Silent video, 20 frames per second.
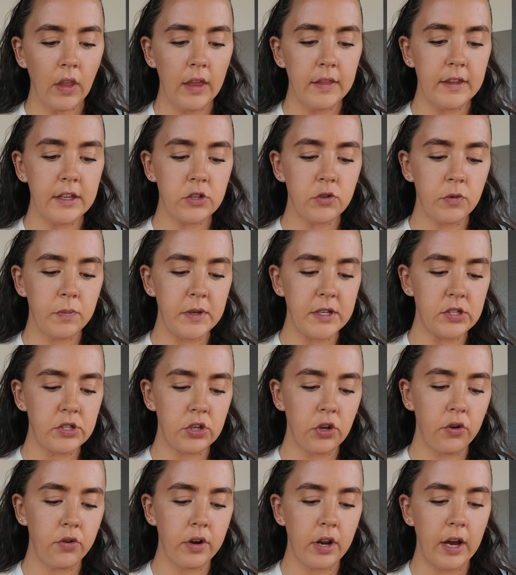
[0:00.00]
This would be
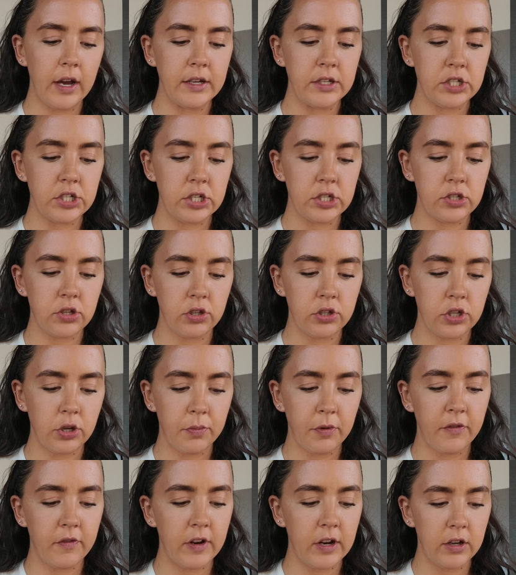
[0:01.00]
so nice just on
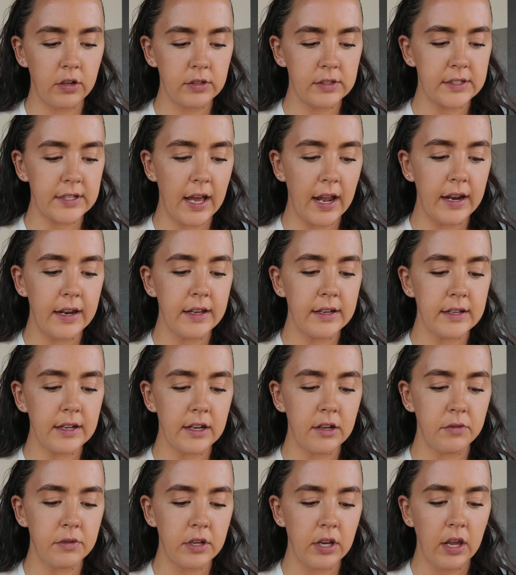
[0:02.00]
top of a little salad,
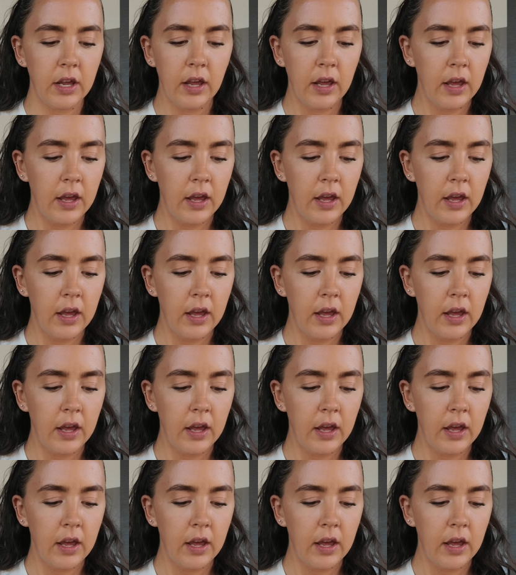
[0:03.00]
and it